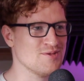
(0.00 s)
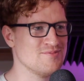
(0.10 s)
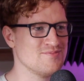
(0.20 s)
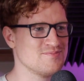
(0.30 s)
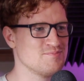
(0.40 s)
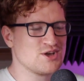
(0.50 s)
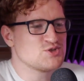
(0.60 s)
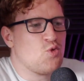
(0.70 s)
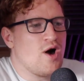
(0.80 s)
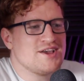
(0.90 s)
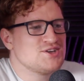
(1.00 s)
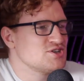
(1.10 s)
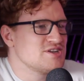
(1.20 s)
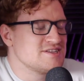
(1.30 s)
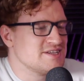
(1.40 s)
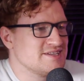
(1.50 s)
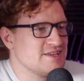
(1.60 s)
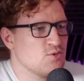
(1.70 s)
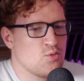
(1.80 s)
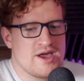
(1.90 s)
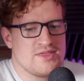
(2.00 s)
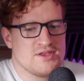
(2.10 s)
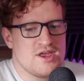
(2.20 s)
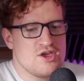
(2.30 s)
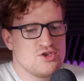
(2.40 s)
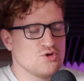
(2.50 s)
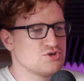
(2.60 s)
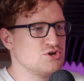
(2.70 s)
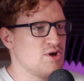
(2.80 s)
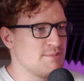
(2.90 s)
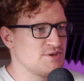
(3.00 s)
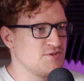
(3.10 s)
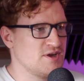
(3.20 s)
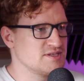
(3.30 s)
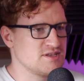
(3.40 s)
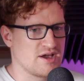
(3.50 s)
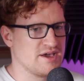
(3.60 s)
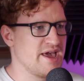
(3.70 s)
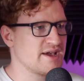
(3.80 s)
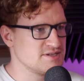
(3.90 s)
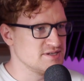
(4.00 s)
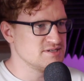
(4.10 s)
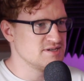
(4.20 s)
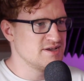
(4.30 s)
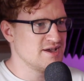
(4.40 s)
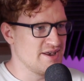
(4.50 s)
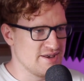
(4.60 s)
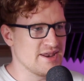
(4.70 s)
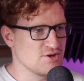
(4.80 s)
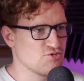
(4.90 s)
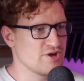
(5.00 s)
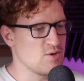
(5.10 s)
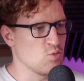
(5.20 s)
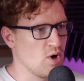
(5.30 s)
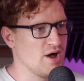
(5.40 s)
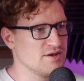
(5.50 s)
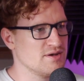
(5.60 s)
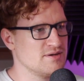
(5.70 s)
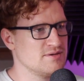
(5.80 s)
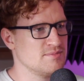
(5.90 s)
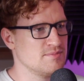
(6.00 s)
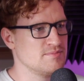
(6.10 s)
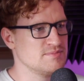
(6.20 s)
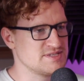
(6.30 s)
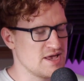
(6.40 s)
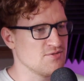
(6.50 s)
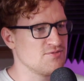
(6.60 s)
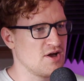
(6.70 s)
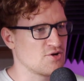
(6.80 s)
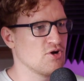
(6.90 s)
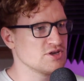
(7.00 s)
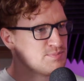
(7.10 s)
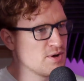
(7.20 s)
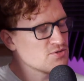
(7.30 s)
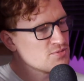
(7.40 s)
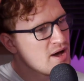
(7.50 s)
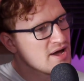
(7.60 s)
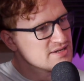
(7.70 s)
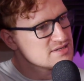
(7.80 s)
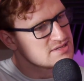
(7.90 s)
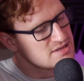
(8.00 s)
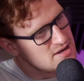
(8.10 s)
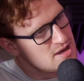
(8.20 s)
It is very cool. Because why shouldn't it? In the way that your two hemispheres are connected and then create one self across both minds.